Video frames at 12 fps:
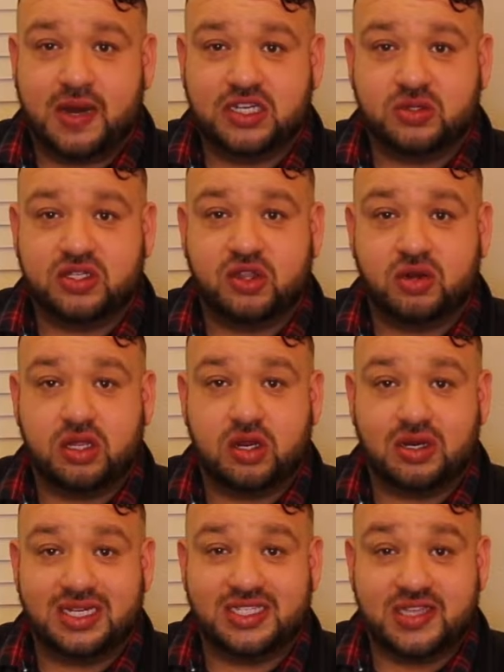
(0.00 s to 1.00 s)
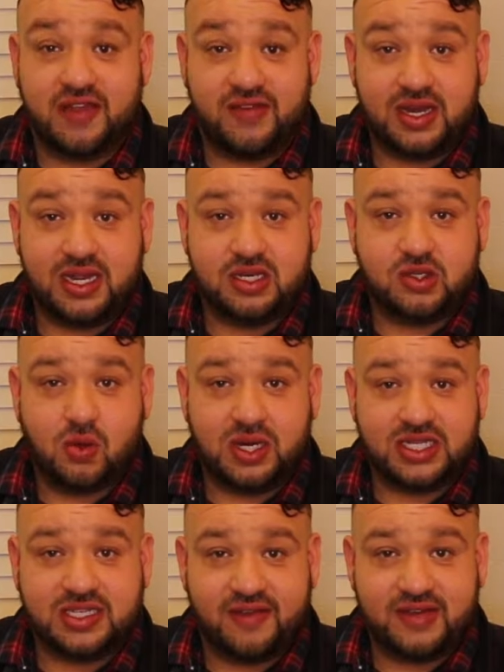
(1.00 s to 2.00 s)
price was $337 in
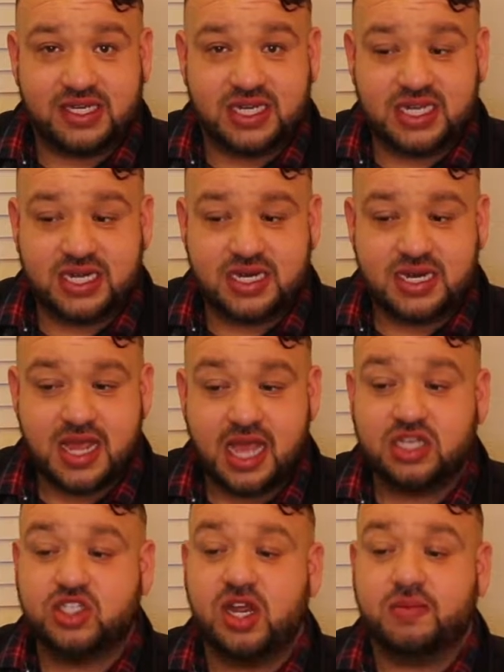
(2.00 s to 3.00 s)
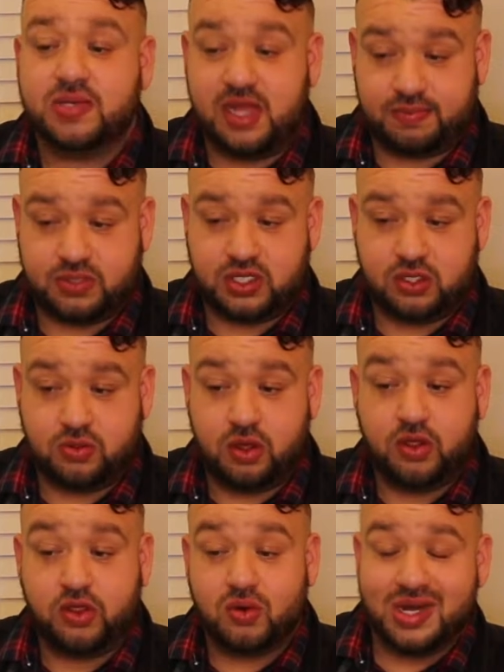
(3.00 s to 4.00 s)
2017 and jumped up to
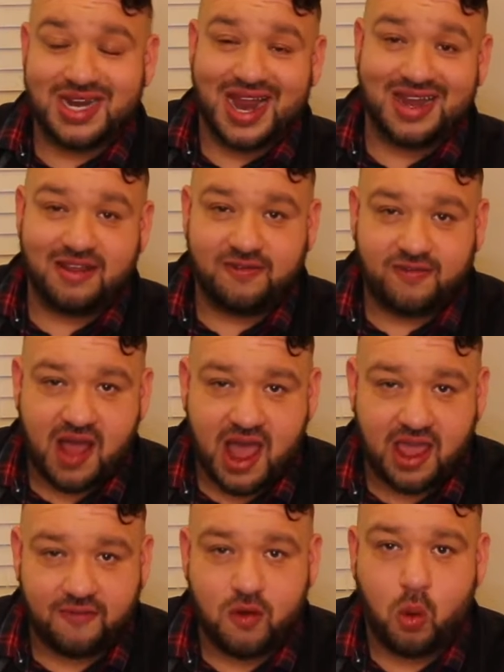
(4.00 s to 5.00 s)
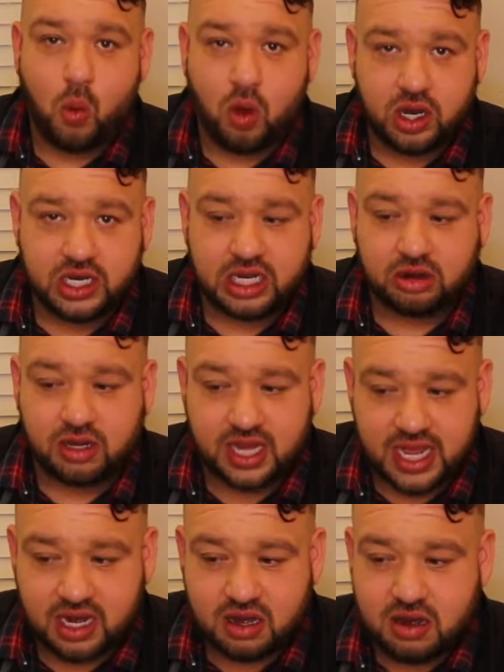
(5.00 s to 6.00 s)
$395 1 year
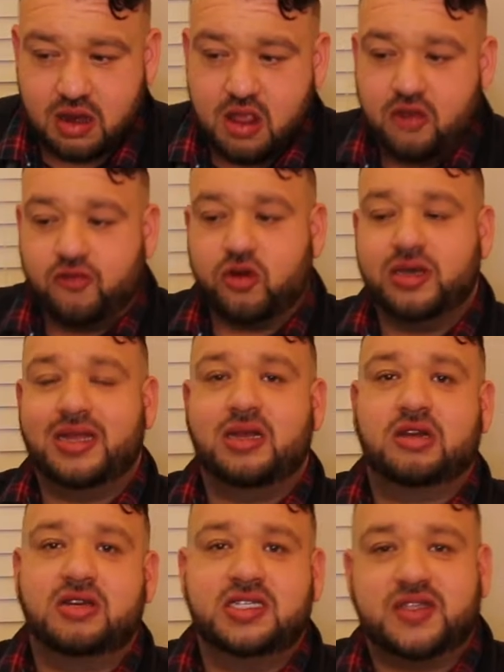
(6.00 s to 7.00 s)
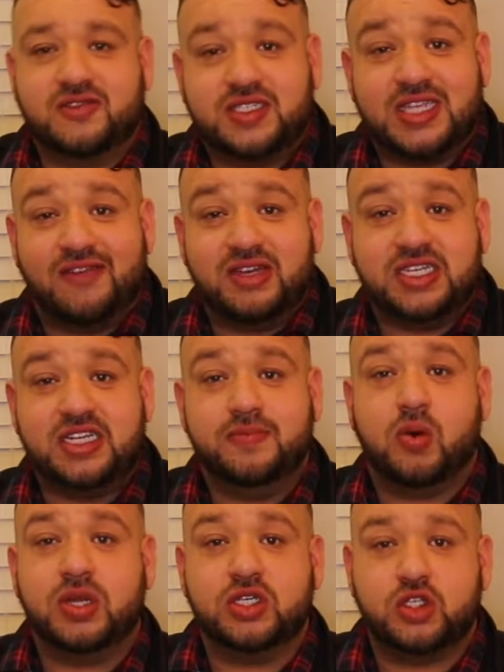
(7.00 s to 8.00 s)
later for an increase of
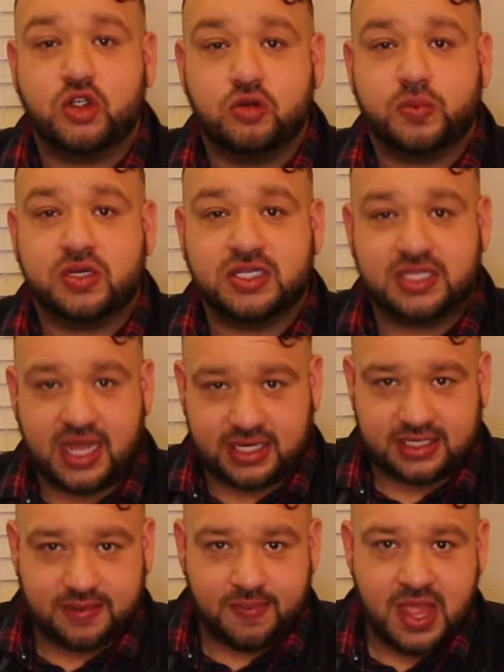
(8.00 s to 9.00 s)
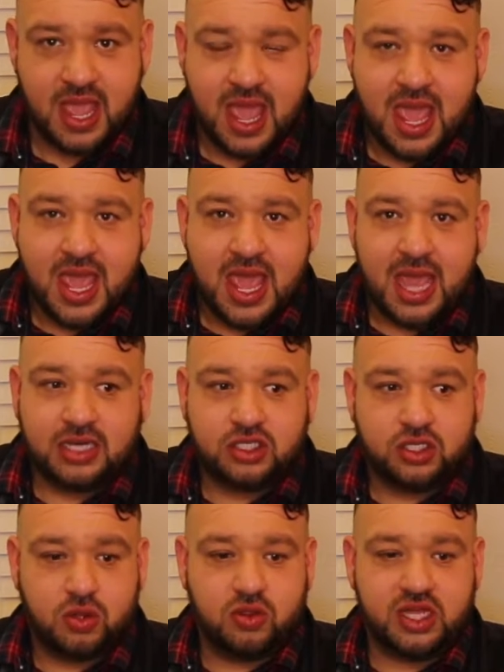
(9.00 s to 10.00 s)
17.2%. And
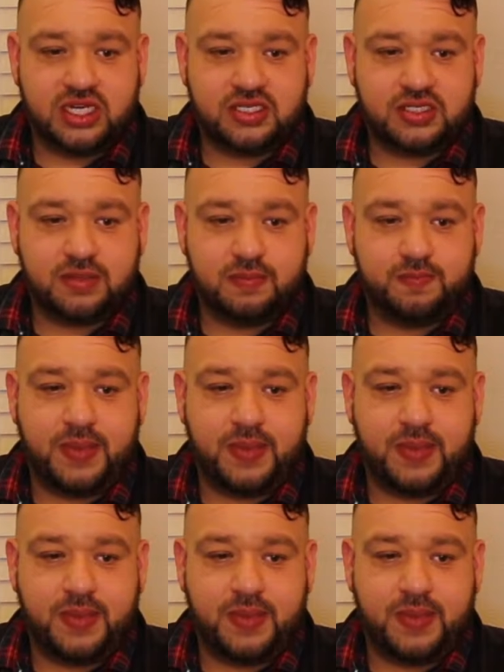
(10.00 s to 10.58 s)
so this